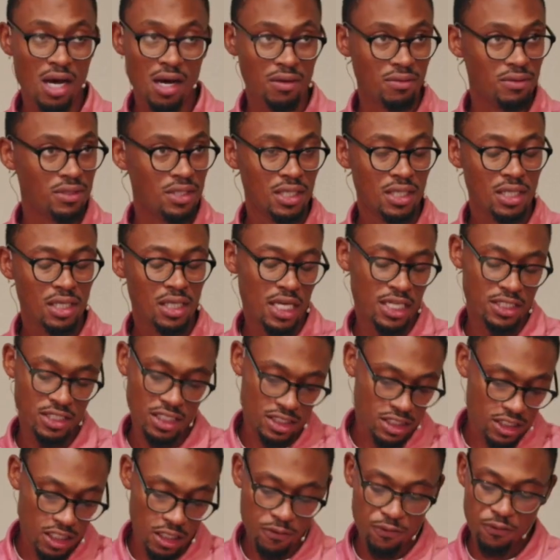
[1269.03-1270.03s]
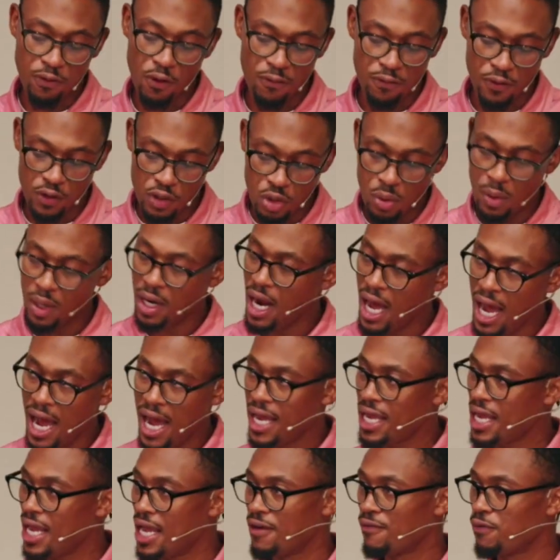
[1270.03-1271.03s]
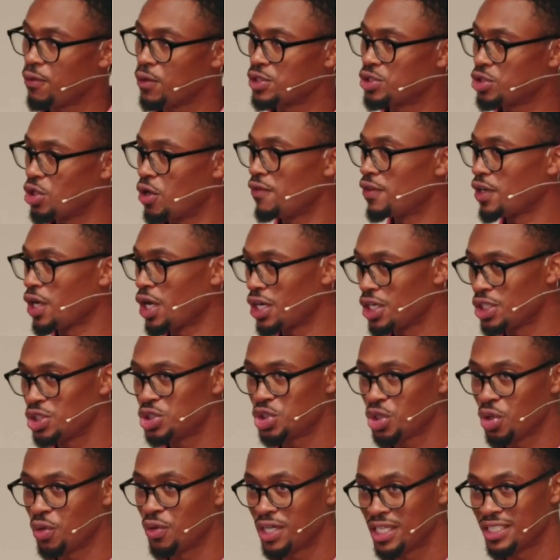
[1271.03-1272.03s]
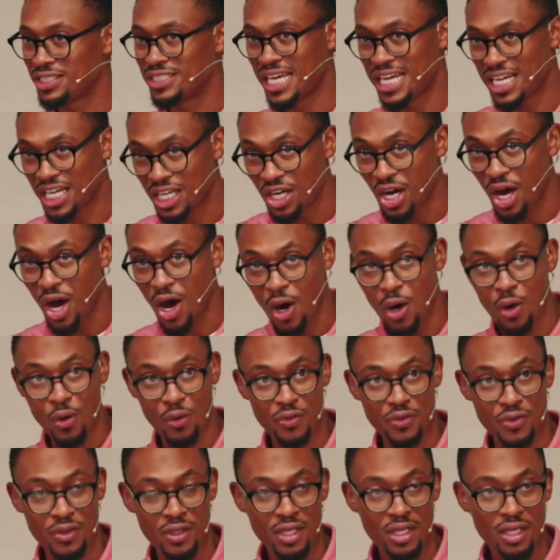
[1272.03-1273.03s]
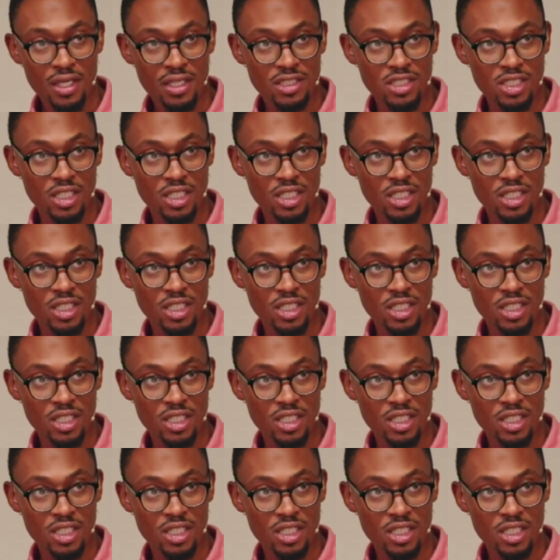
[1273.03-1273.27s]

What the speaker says: No. Is it sinful for you and I, if we're serving on a jury, to take an oath,